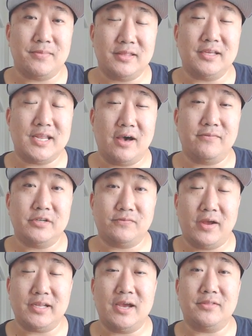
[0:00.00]
I think Dalvin is
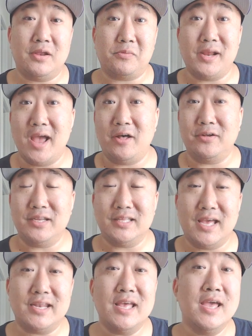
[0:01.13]
finding out the reality
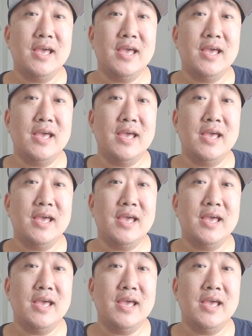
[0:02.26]
that